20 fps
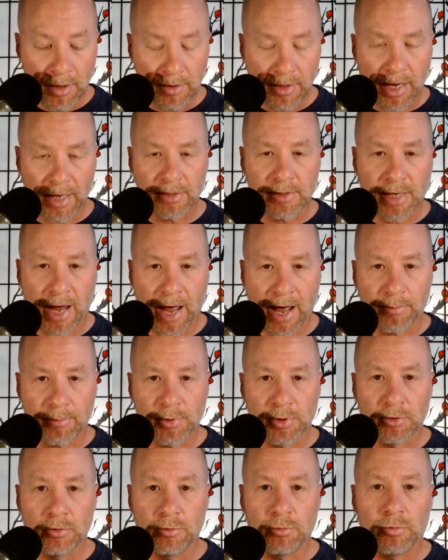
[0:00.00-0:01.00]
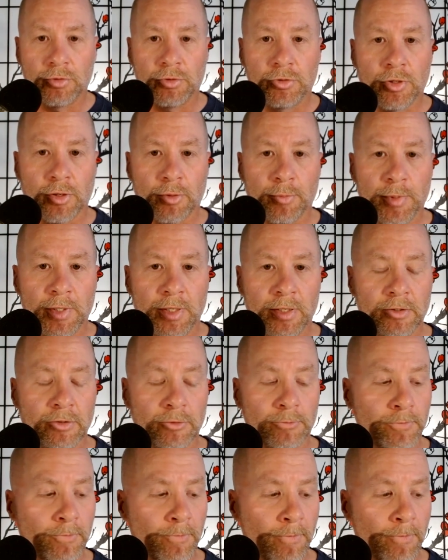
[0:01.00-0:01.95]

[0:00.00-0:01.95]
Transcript: That's absolute determinism.